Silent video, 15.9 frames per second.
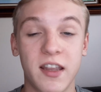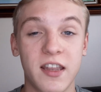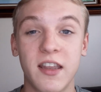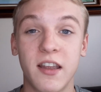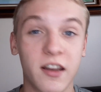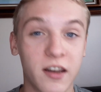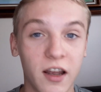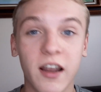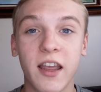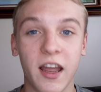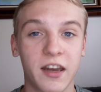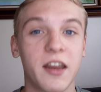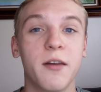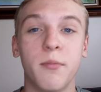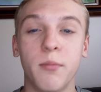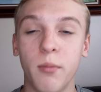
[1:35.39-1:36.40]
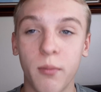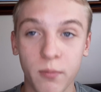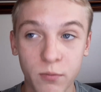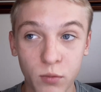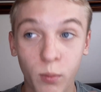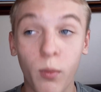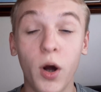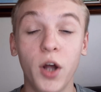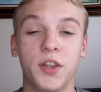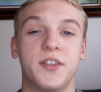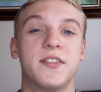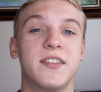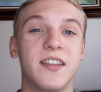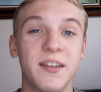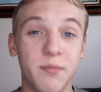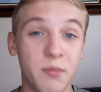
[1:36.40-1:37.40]
again in
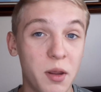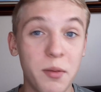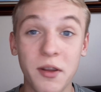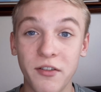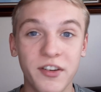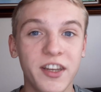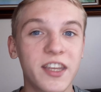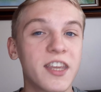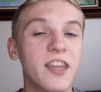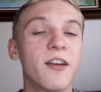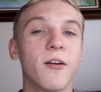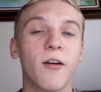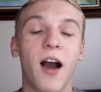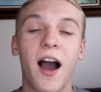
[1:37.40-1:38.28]
months, and maybe even a year,